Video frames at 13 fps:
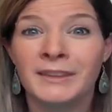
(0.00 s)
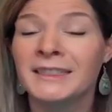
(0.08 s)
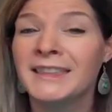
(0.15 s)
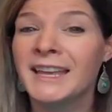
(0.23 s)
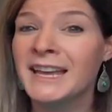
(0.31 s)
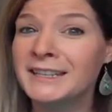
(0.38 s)

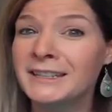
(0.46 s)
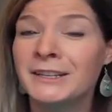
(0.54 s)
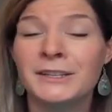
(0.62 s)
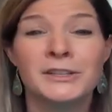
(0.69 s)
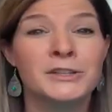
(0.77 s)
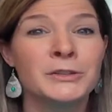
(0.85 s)
Then
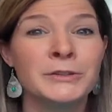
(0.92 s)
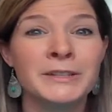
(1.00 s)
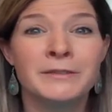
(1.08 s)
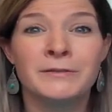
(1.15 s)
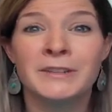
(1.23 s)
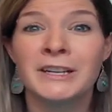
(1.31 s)

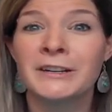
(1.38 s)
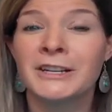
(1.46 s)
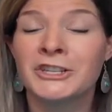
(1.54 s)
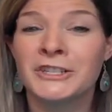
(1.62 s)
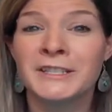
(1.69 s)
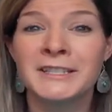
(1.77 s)
student
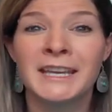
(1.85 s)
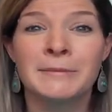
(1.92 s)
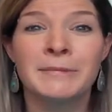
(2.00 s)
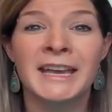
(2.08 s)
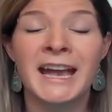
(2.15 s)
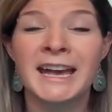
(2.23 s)
narrations
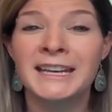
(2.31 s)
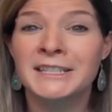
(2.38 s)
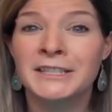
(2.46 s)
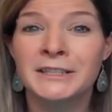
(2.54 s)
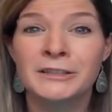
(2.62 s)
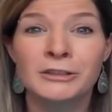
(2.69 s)
can be
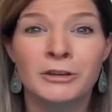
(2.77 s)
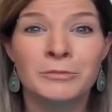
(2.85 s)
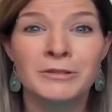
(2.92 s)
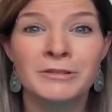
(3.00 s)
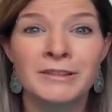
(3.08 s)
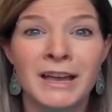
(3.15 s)
added to the
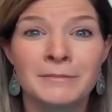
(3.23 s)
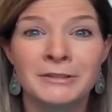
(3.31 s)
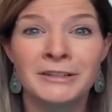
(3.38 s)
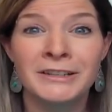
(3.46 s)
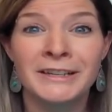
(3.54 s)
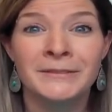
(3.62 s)
global
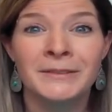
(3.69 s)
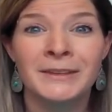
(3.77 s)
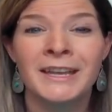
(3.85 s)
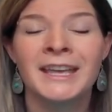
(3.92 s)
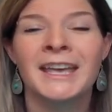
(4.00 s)
library